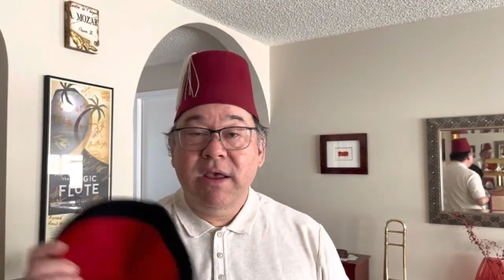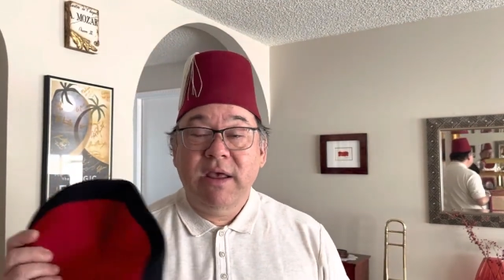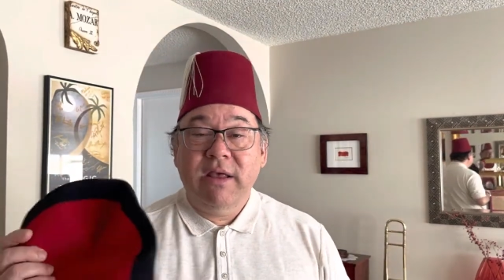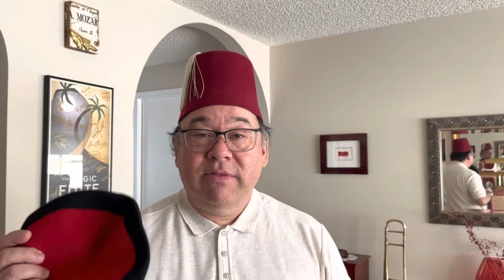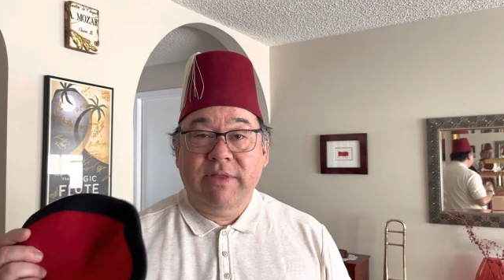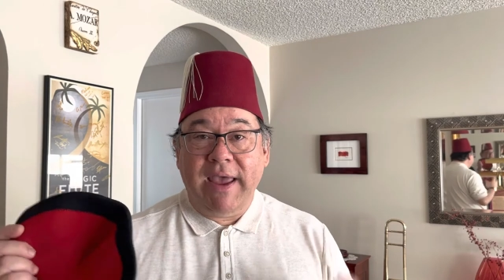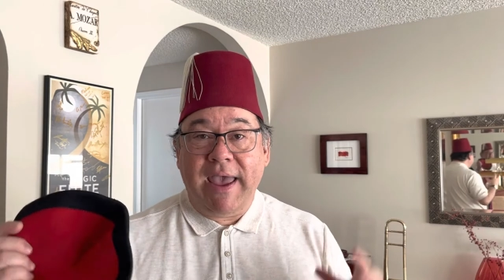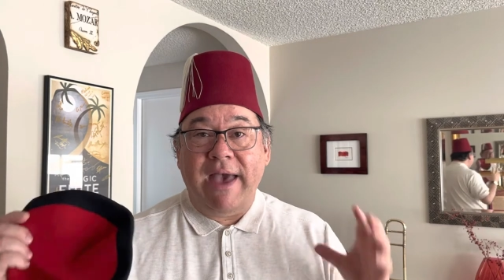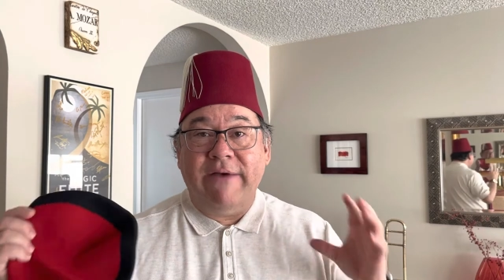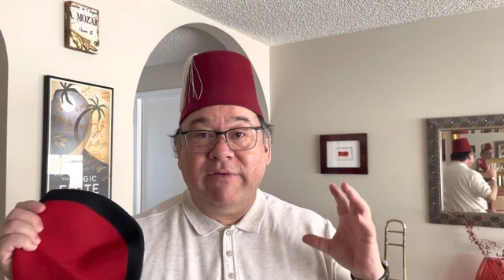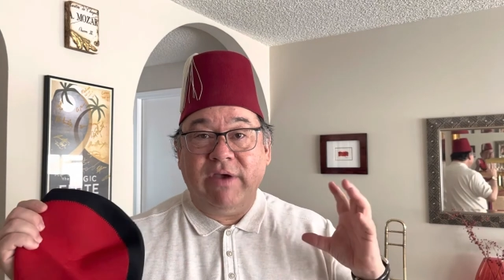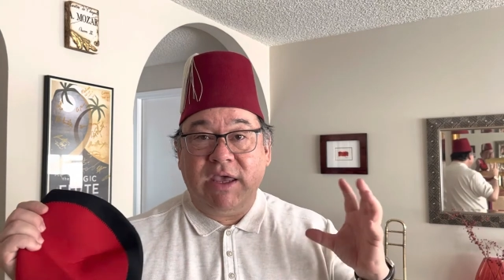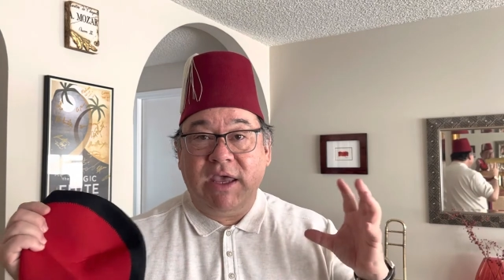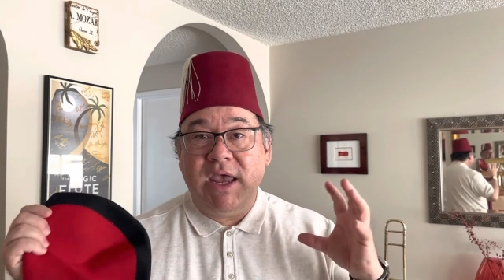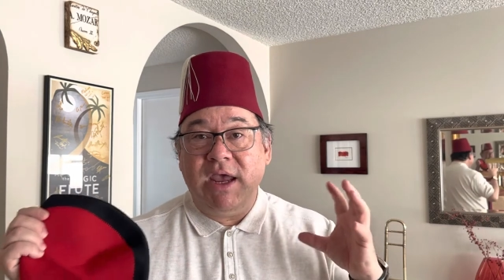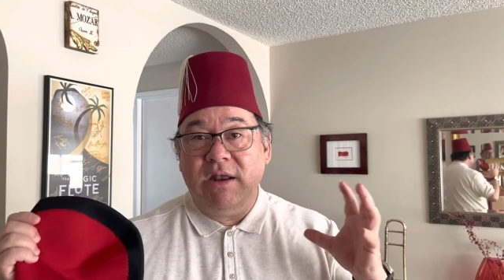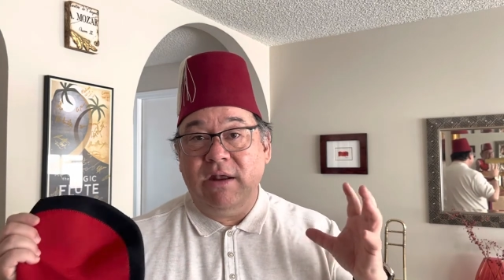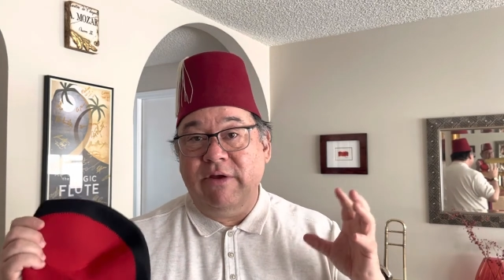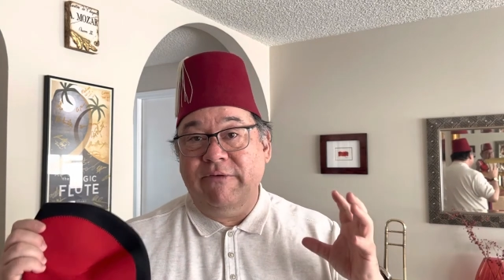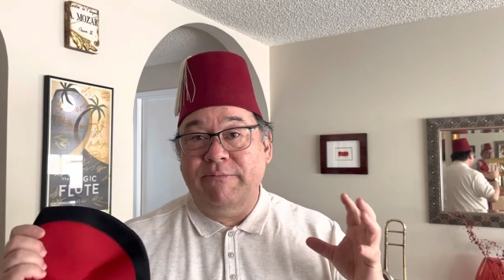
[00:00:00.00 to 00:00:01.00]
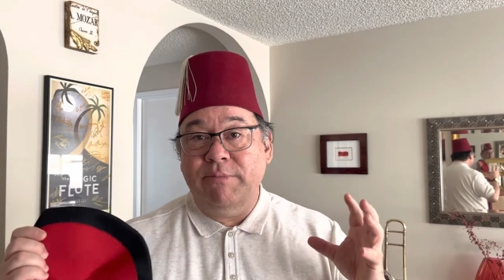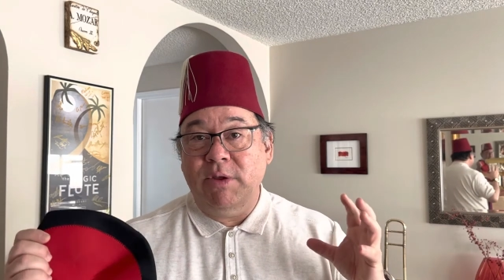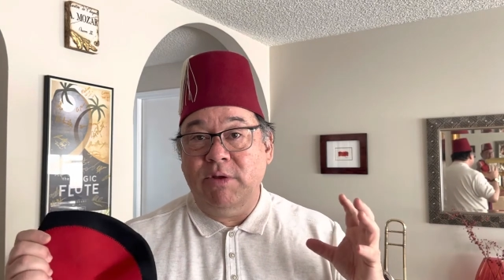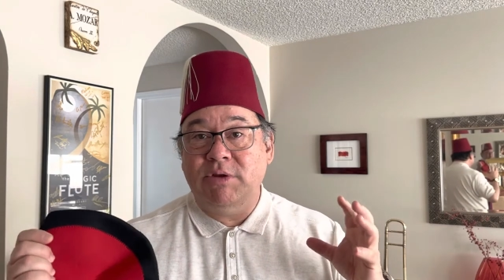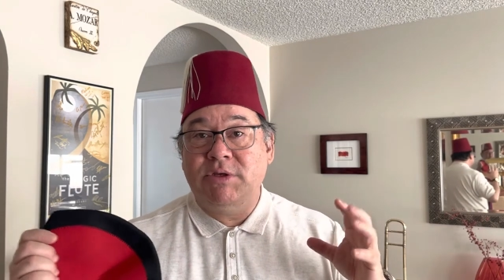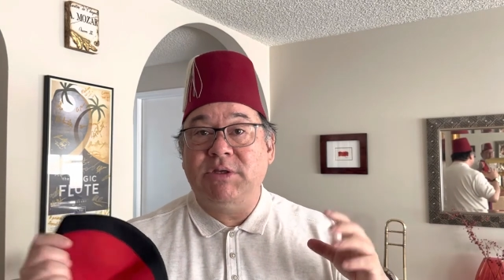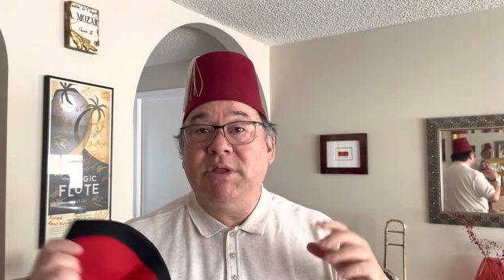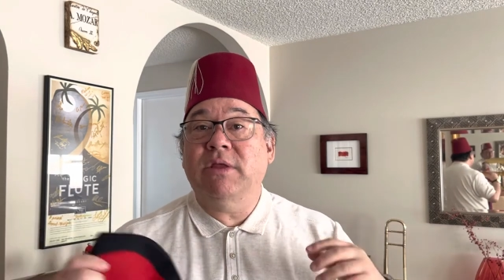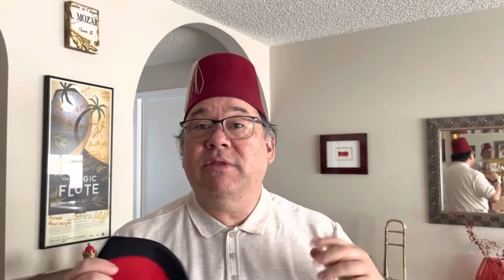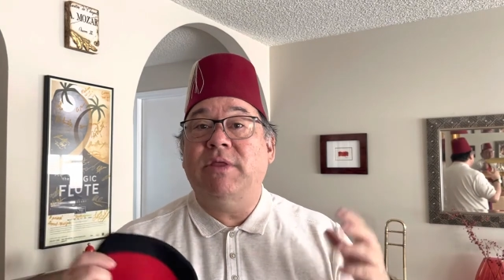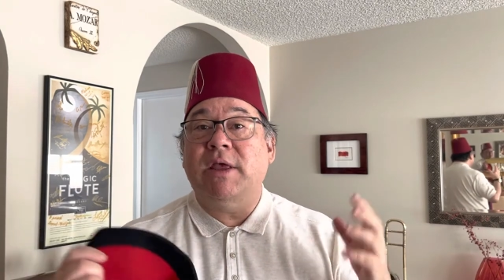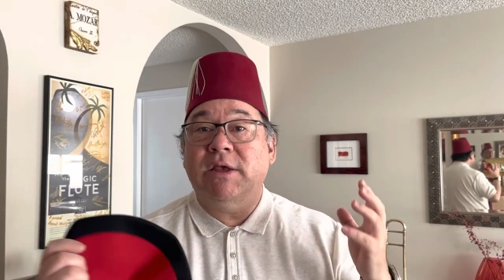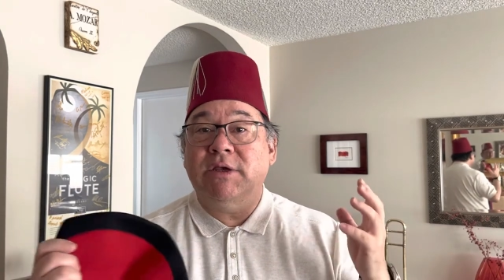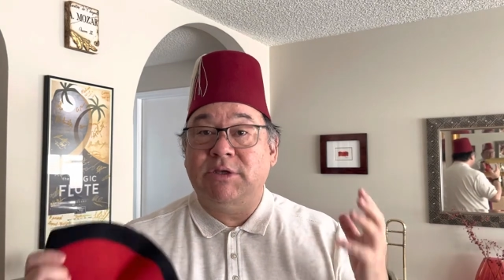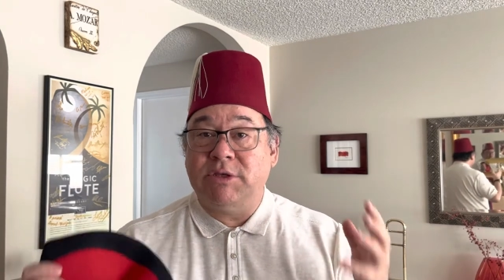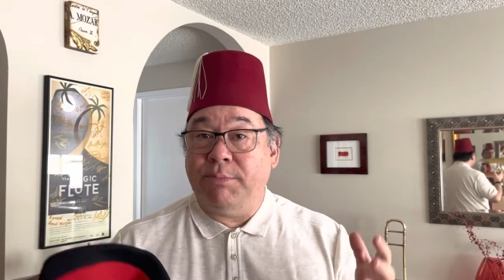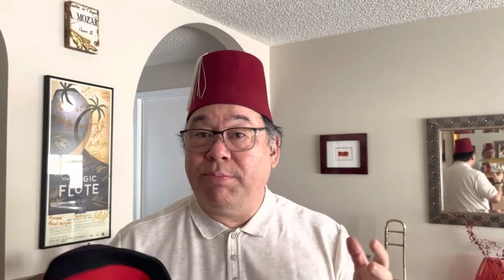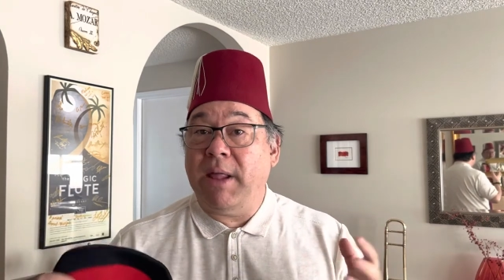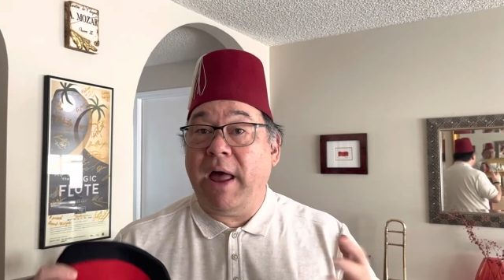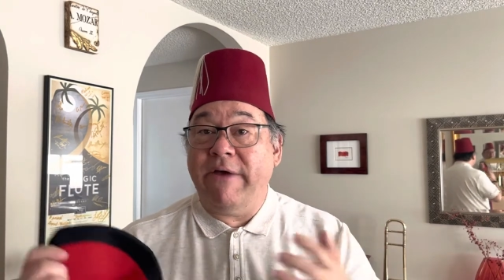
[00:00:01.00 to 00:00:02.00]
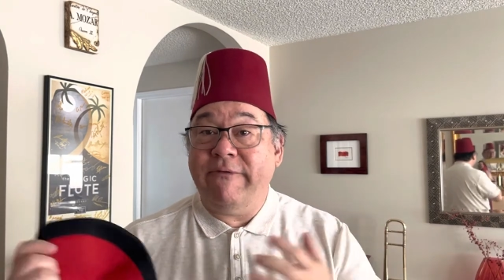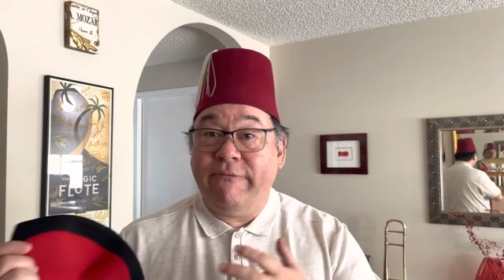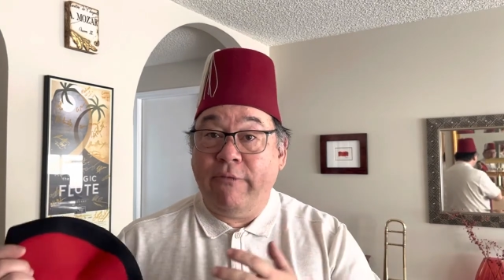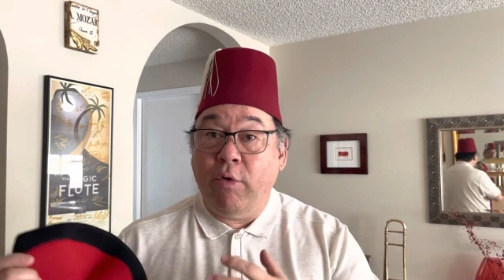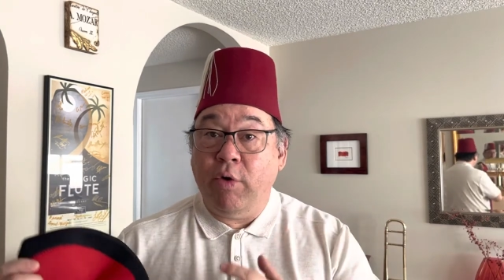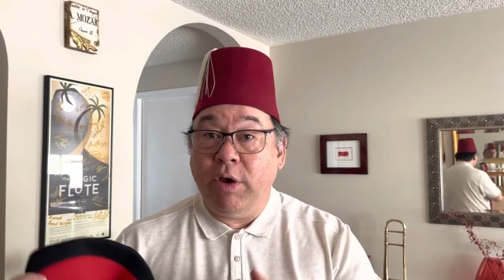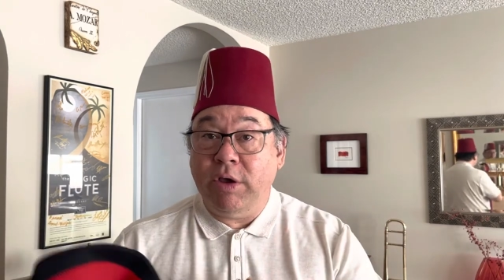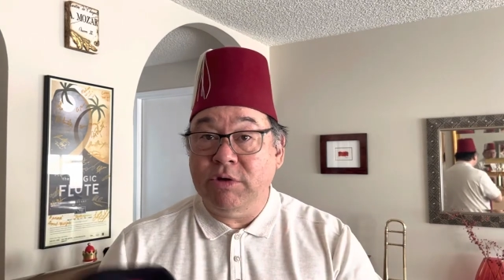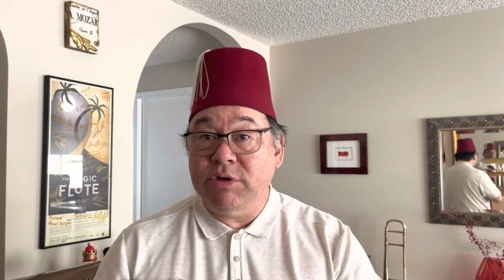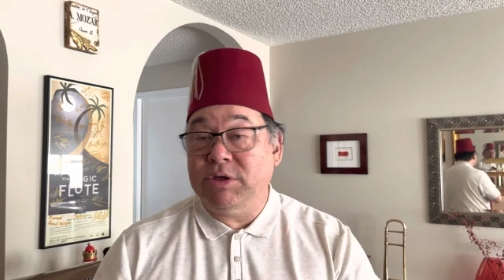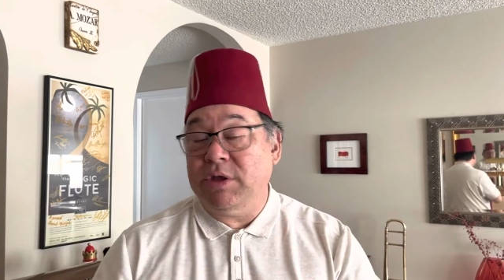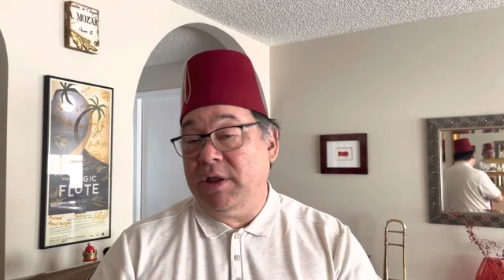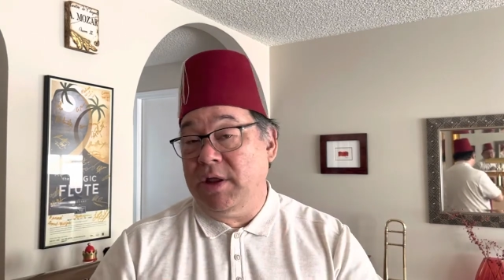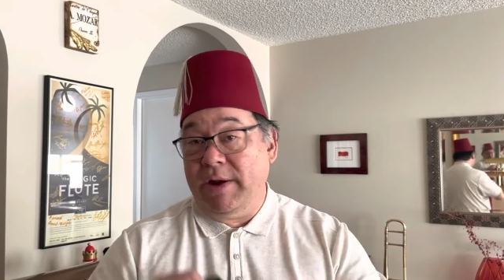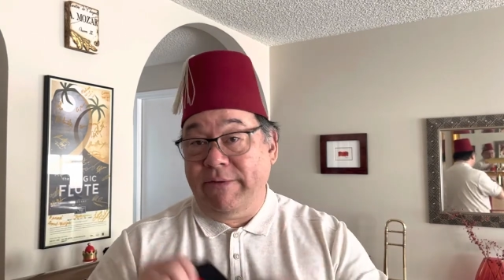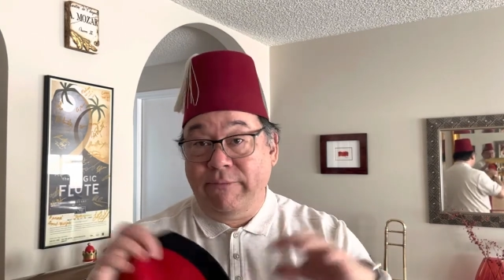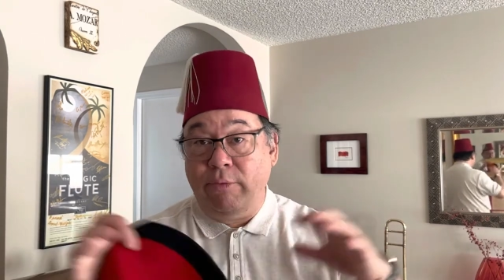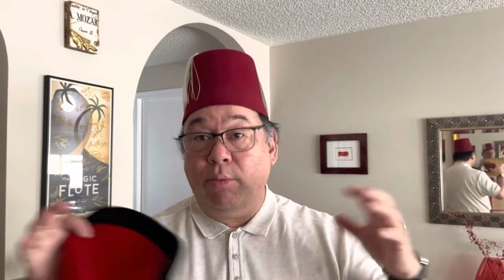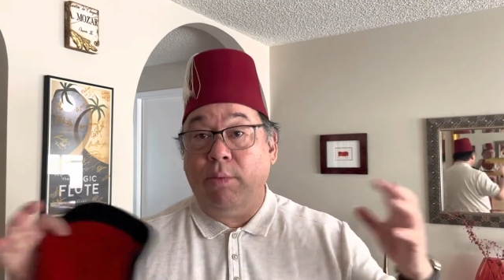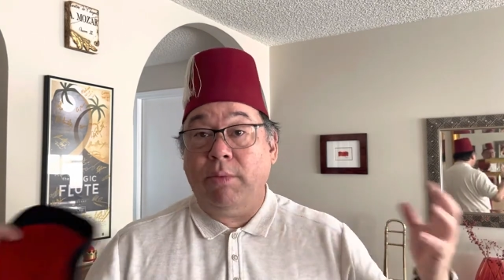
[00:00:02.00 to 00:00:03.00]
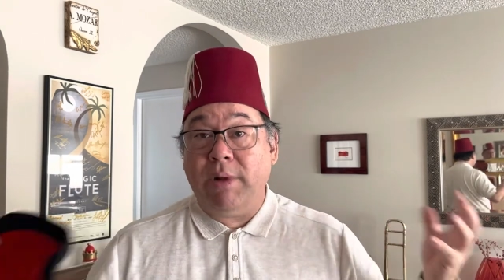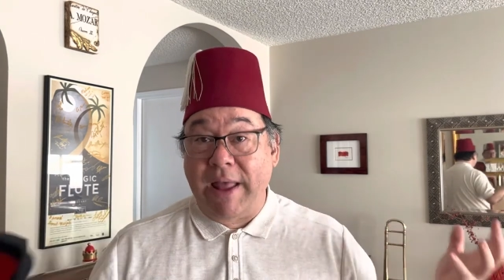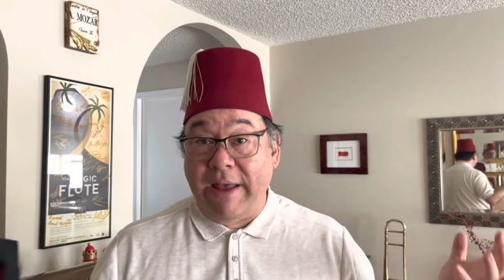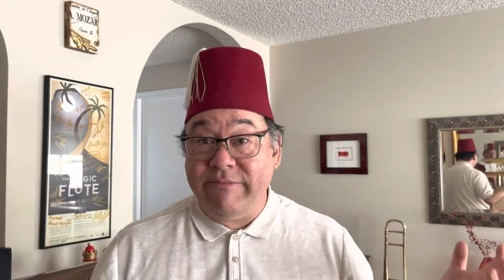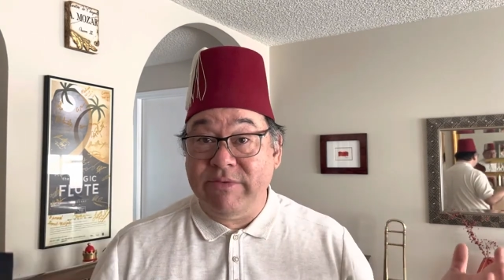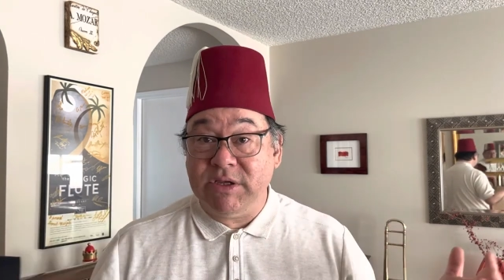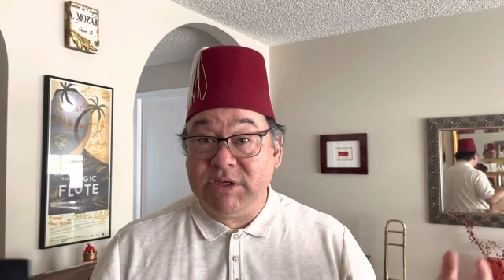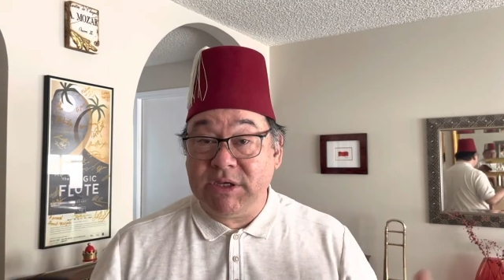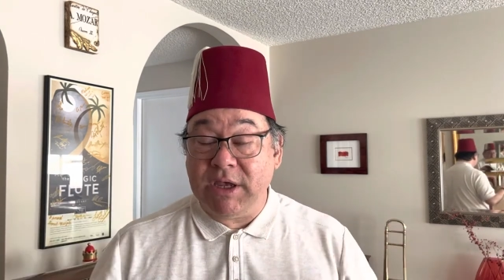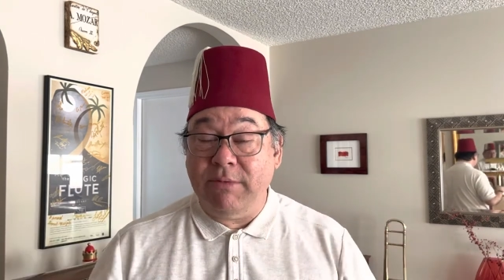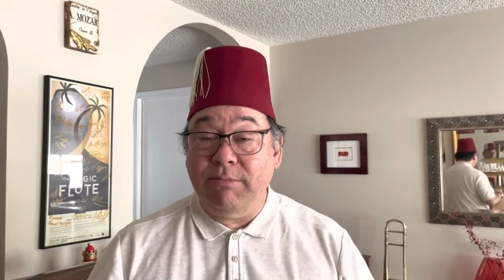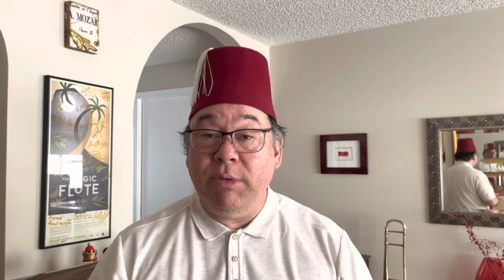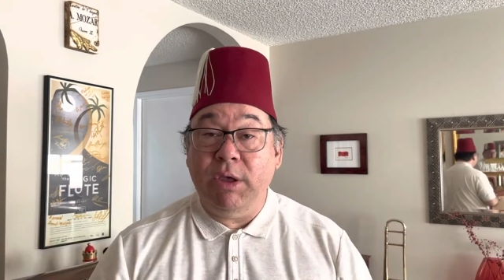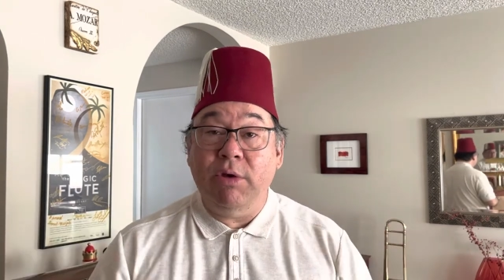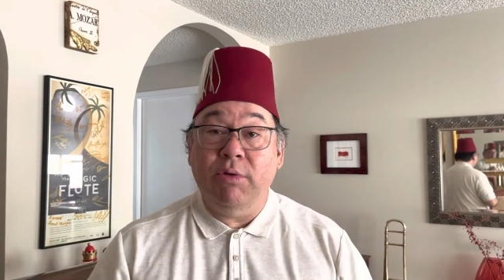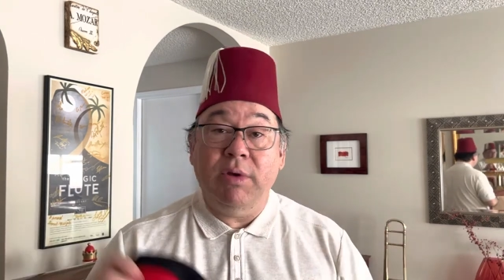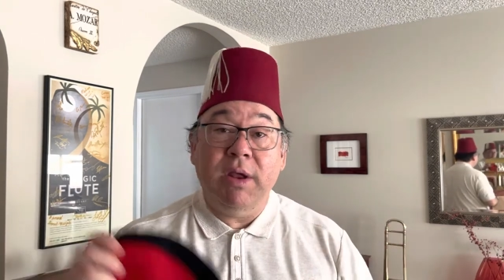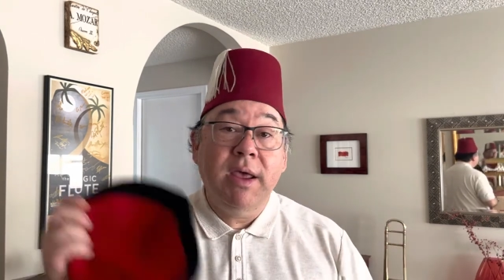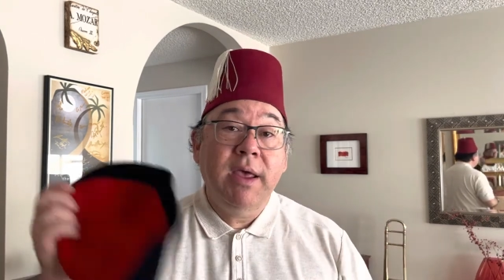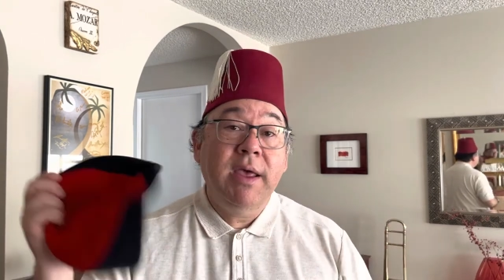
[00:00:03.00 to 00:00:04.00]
they have a kit of mutes that they supply for you so that everyone will have the same mute.